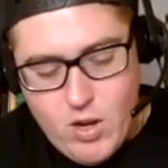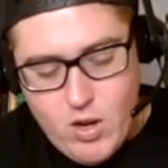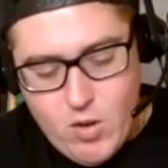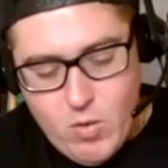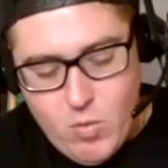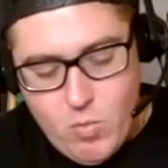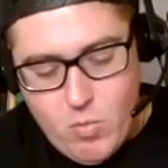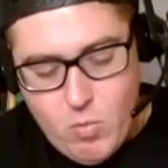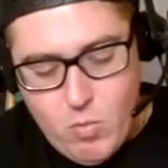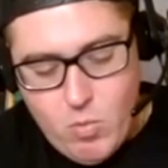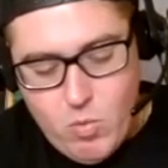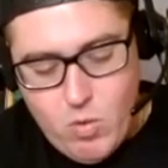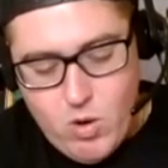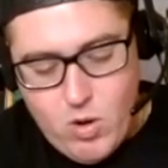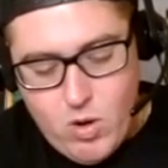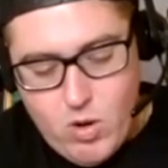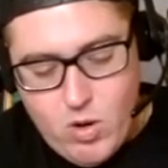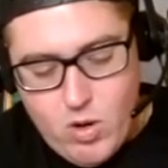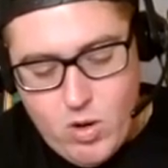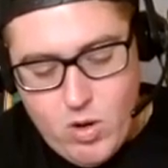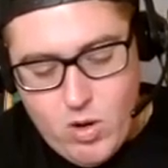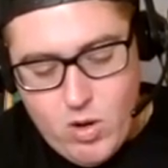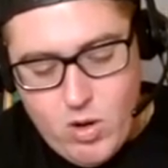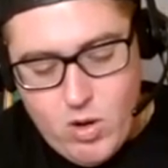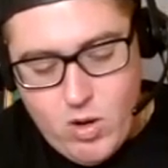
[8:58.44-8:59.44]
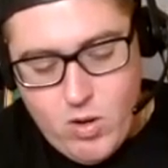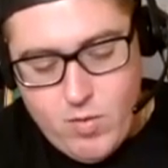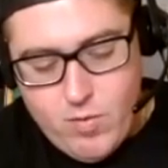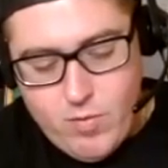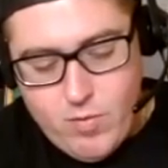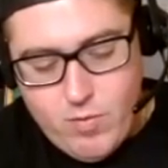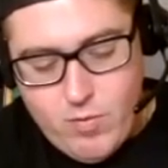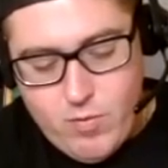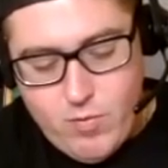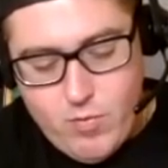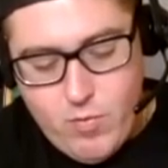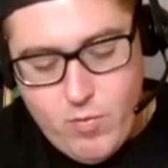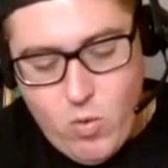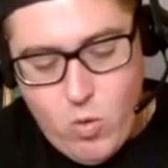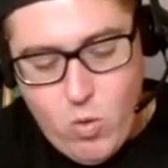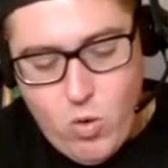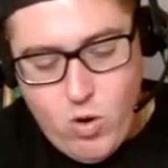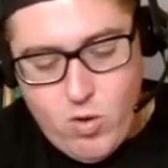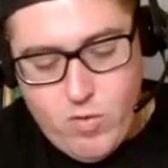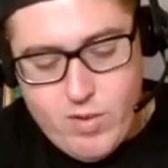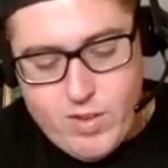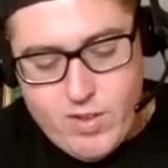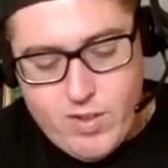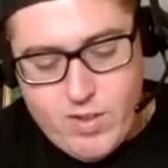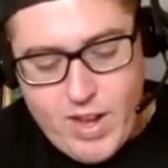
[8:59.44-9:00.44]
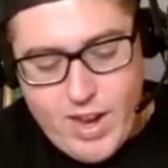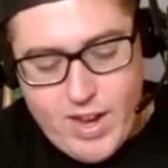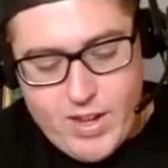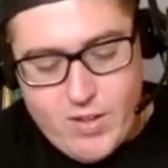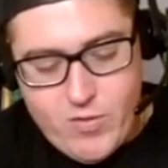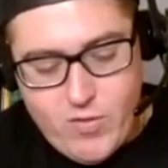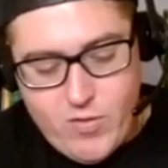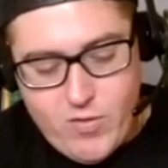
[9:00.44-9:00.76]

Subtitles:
4 of his last